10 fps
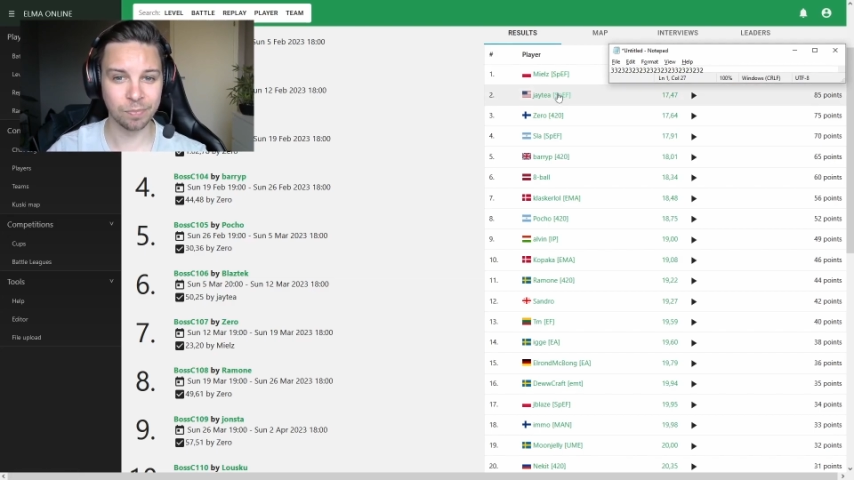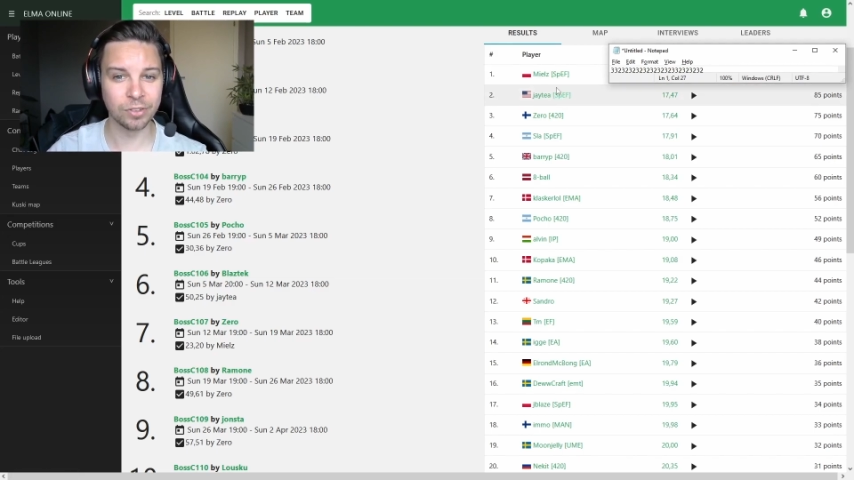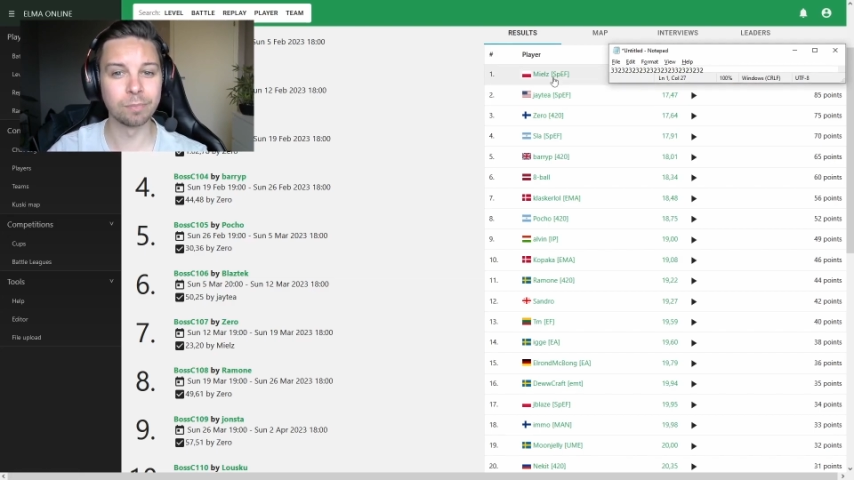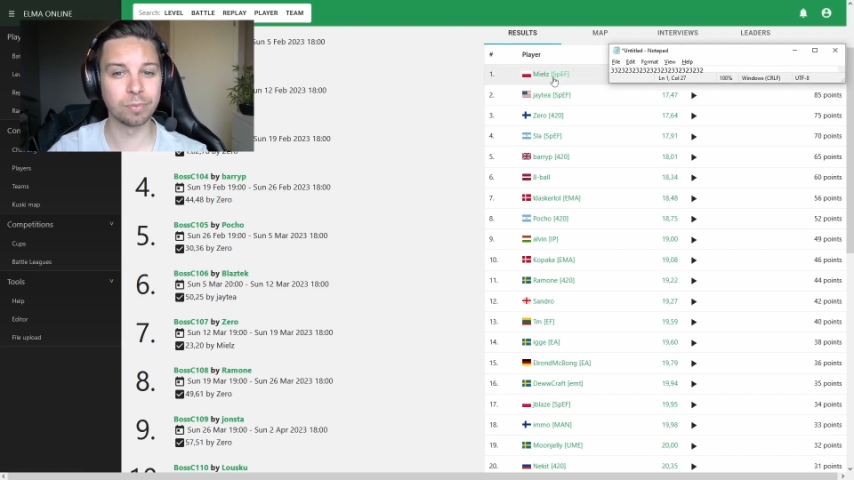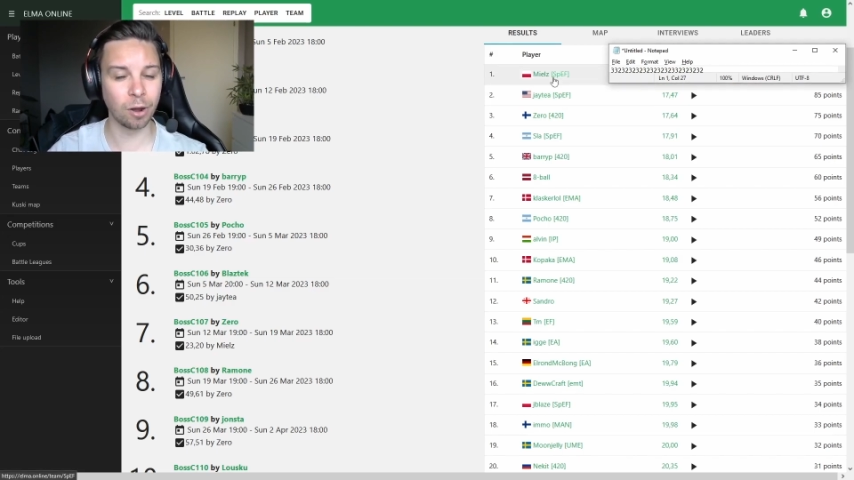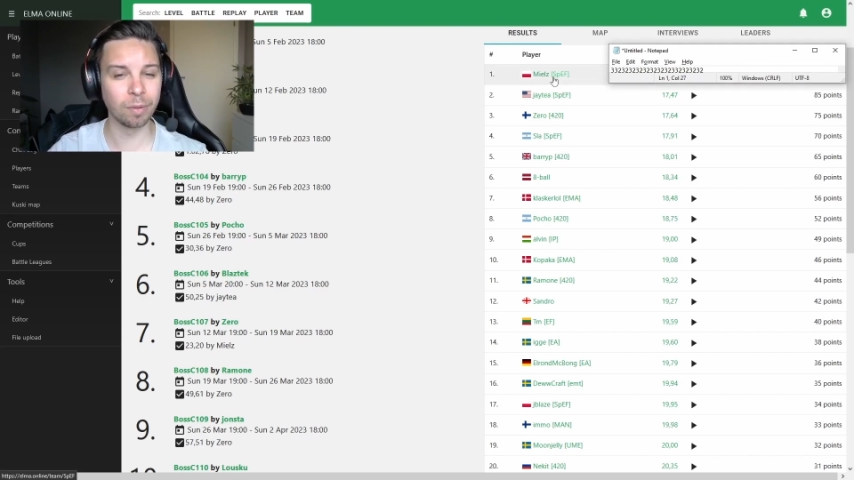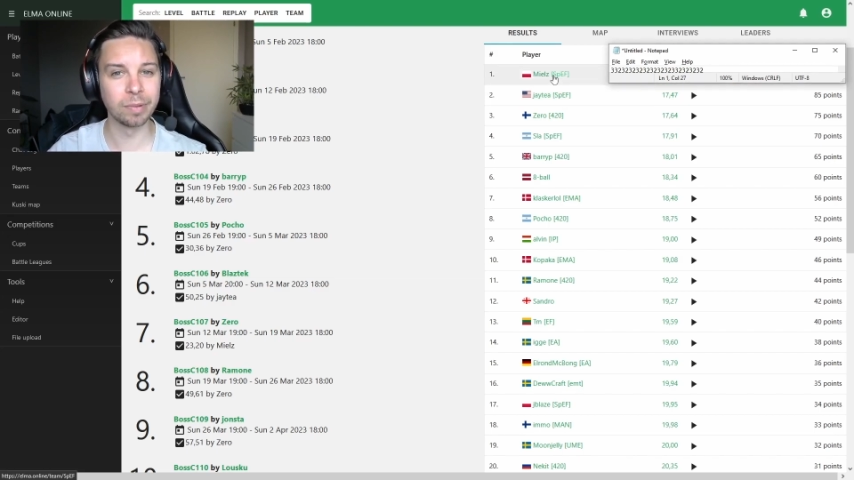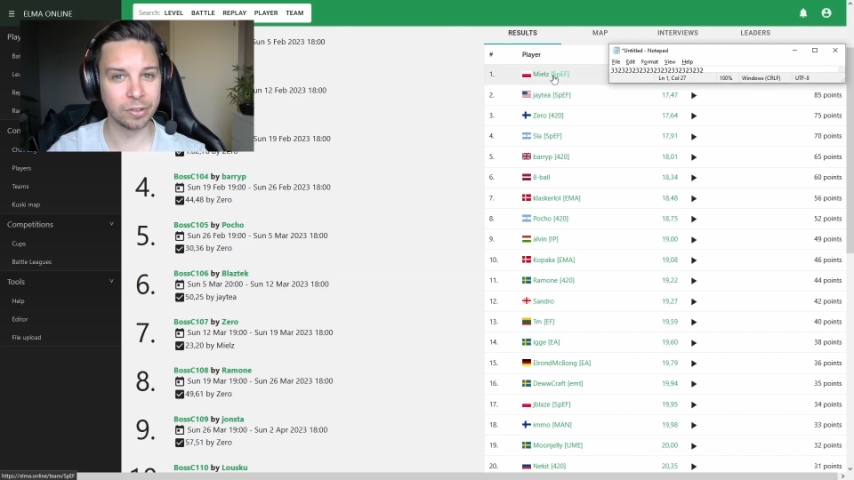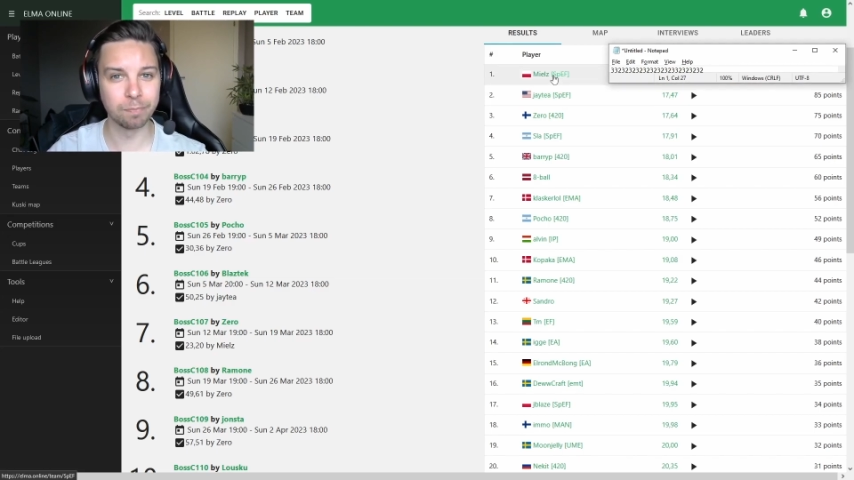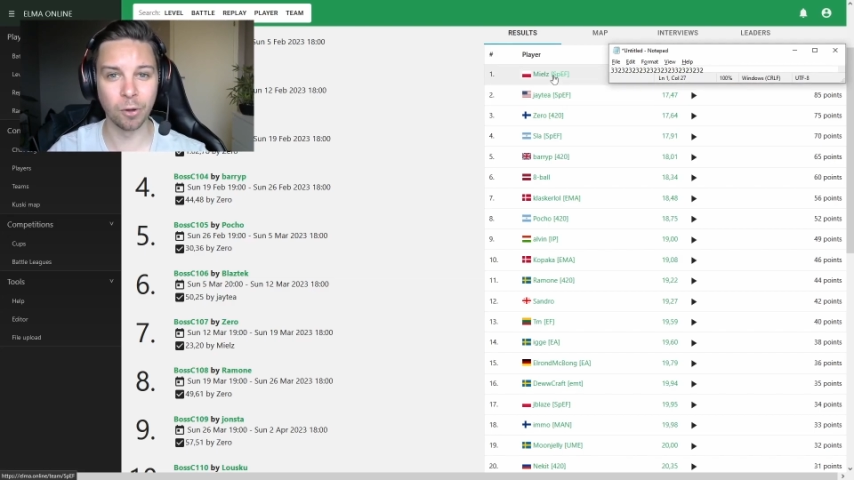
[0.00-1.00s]
they're
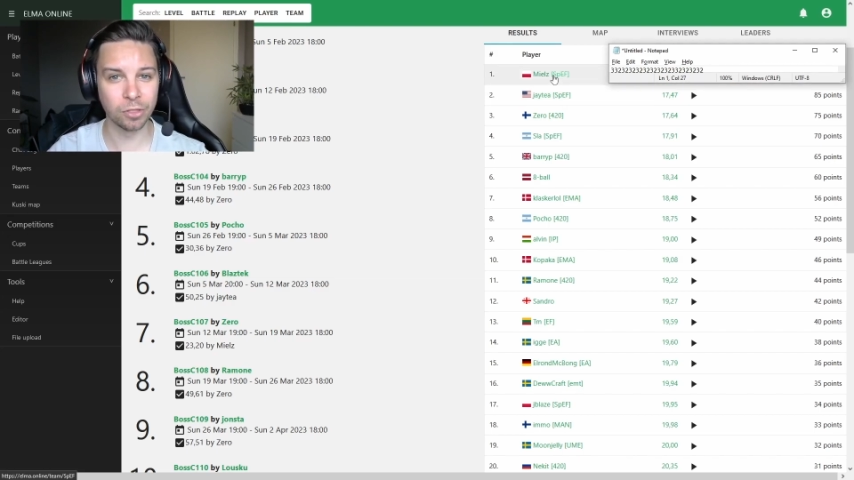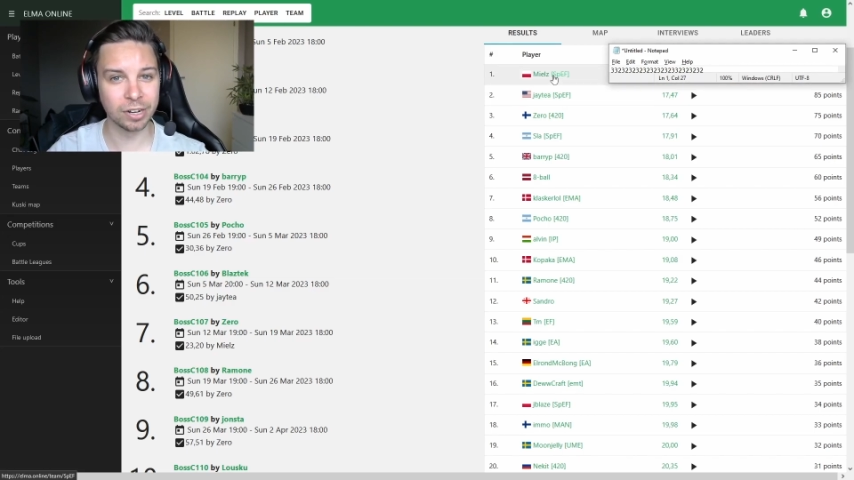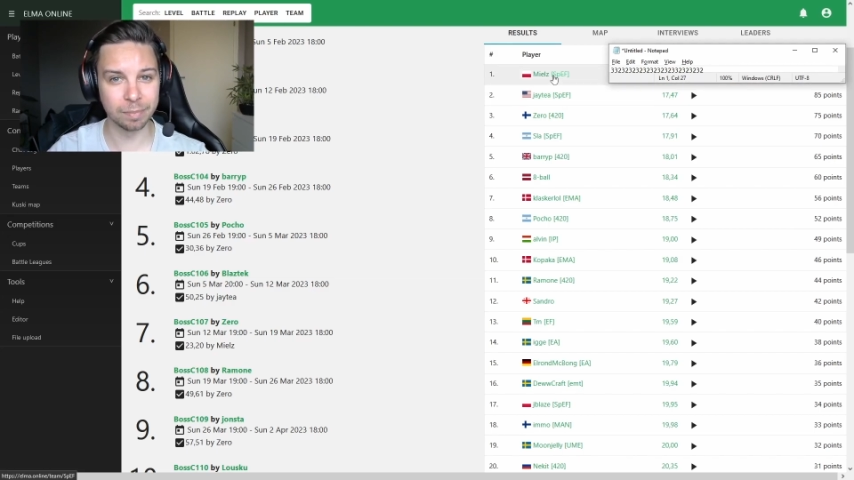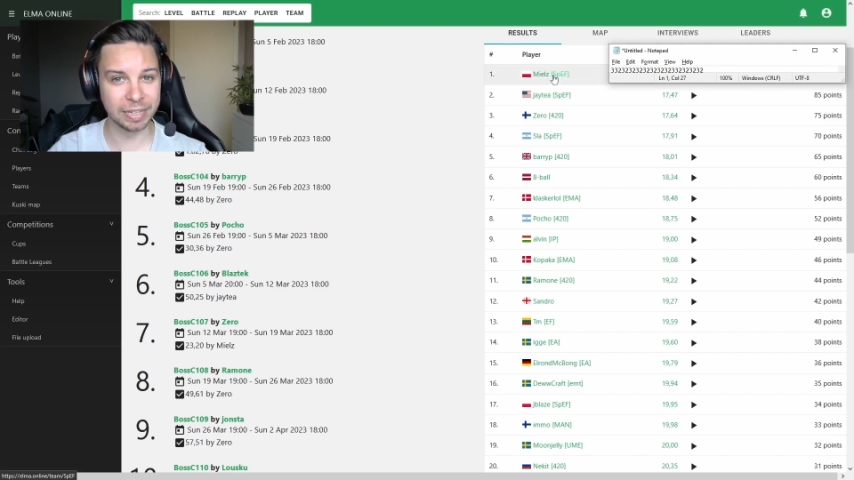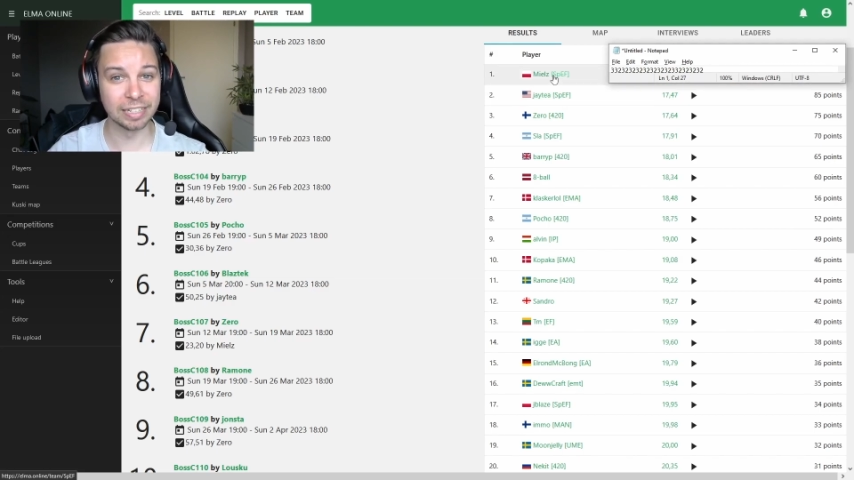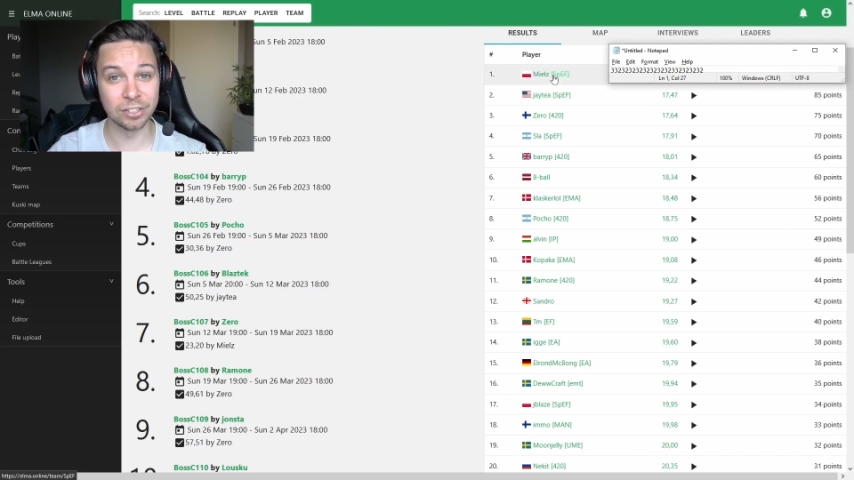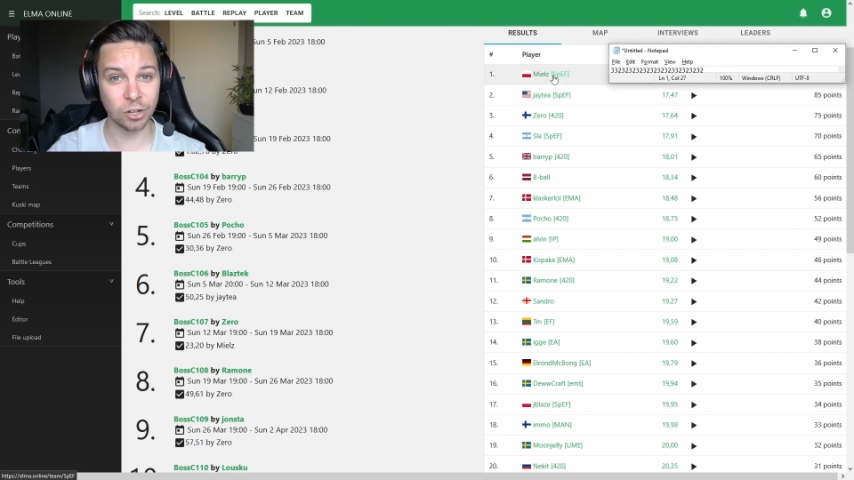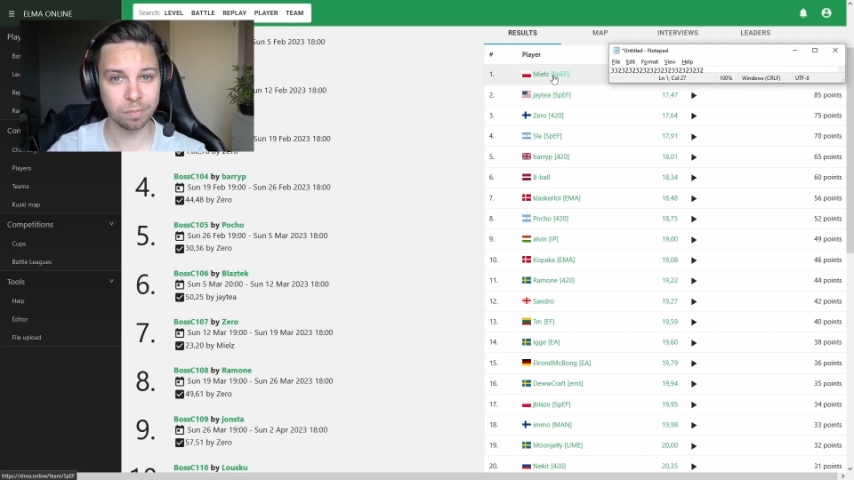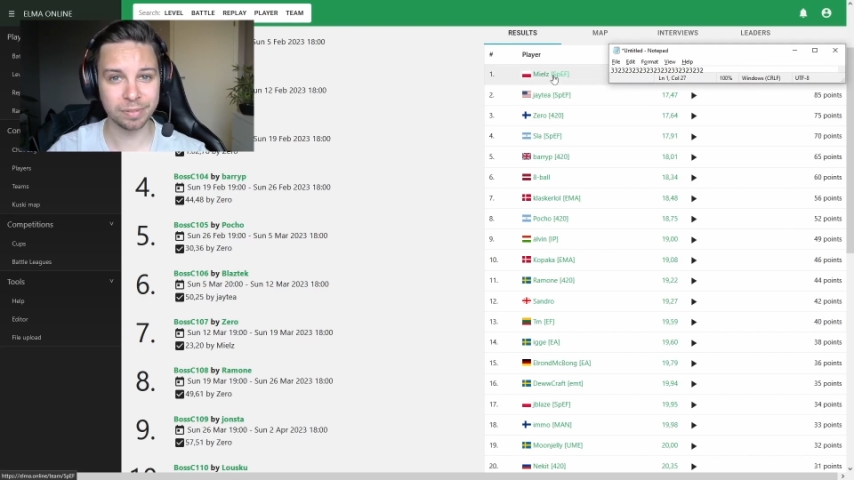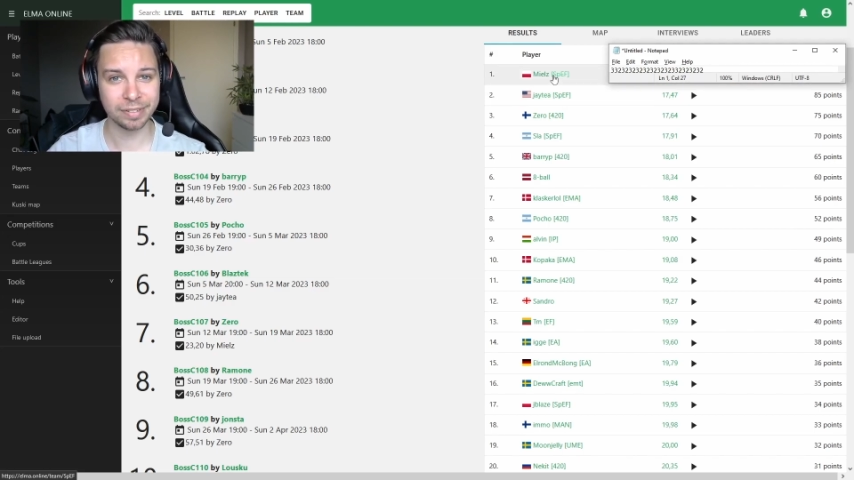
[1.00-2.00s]
probably both gonna be in the
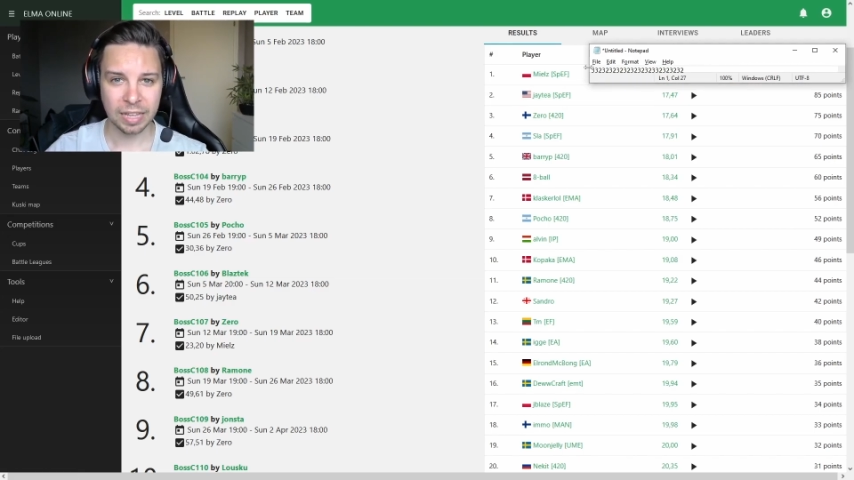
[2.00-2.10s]
top.